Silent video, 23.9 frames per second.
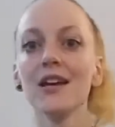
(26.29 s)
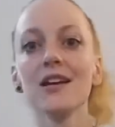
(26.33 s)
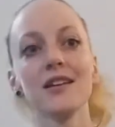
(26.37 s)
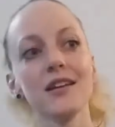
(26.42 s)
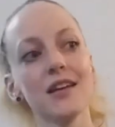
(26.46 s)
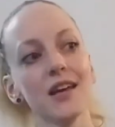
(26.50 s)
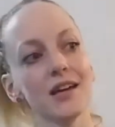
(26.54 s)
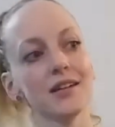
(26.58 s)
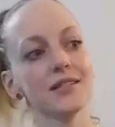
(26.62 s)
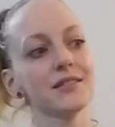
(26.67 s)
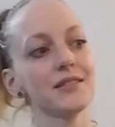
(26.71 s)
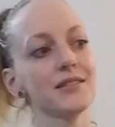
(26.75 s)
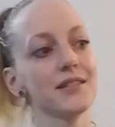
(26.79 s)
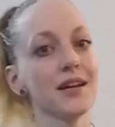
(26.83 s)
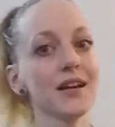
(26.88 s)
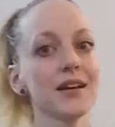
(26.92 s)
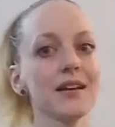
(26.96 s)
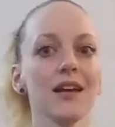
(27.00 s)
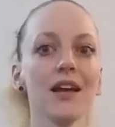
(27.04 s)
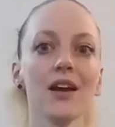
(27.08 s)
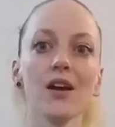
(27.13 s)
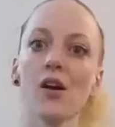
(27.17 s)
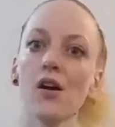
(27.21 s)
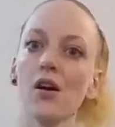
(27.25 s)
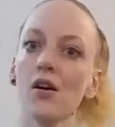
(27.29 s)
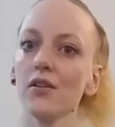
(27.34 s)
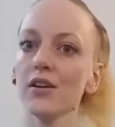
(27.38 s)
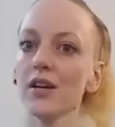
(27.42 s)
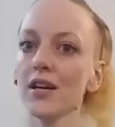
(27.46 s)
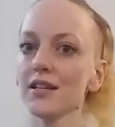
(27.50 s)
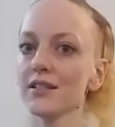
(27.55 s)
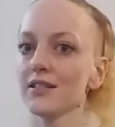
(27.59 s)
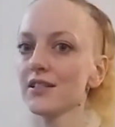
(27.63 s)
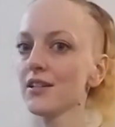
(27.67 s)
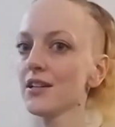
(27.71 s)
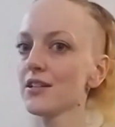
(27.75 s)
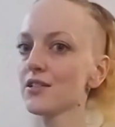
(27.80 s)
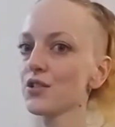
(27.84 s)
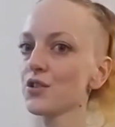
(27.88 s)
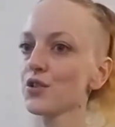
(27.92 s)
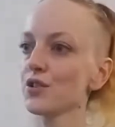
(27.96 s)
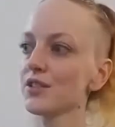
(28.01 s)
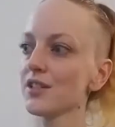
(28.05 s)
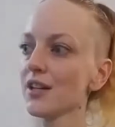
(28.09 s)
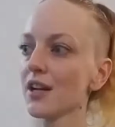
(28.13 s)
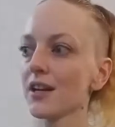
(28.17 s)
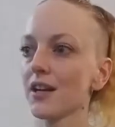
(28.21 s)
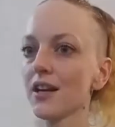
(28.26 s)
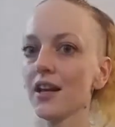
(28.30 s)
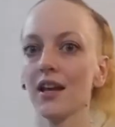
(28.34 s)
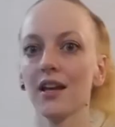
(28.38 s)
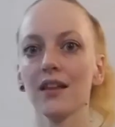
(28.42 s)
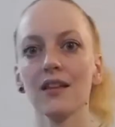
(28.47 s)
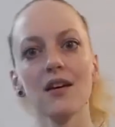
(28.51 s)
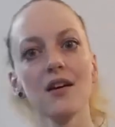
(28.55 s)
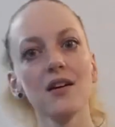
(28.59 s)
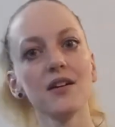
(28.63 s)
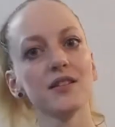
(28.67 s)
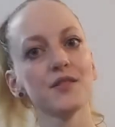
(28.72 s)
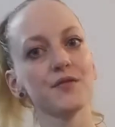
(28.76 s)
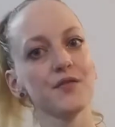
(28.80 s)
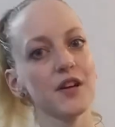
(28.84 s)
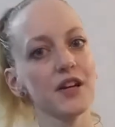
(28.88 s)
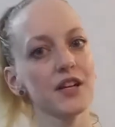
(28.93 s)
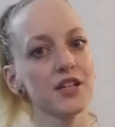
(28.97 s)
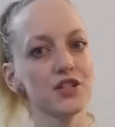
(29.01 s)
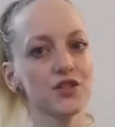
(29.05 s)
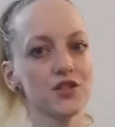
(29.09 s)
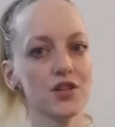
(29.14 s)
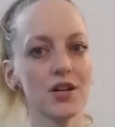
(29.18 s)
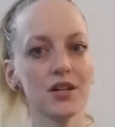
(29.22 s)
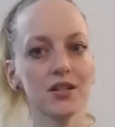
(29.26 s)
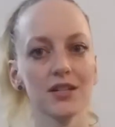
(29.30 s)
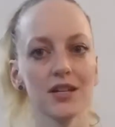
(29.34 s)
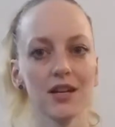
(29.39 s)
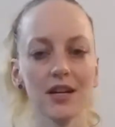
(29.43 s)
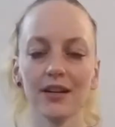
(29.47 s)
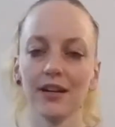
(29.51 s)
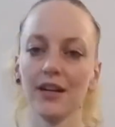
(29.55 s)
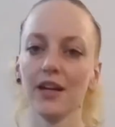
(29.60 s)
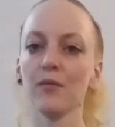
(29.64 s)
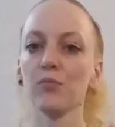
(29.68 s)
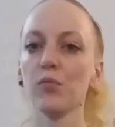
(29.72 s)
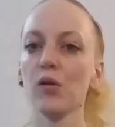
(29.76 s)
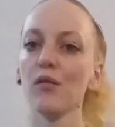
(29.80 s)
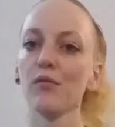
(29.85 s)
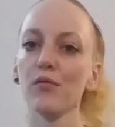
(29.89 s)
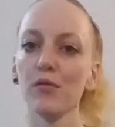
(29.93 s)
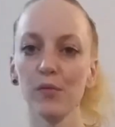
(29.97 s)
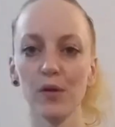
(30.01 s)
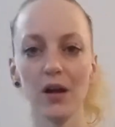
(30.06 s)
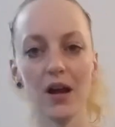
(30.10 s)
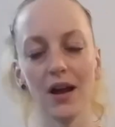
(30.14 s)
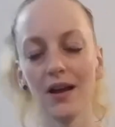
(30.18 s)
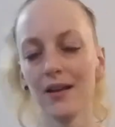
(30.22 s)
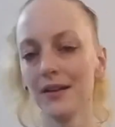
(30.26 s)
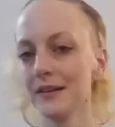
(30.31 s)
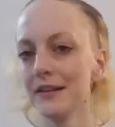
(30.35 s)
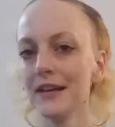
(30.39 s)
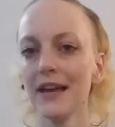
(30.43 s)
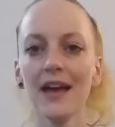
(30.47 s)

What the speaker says: Yes, technique, oh yes, good technique, oh it's very strong technique, blah, blah, blah.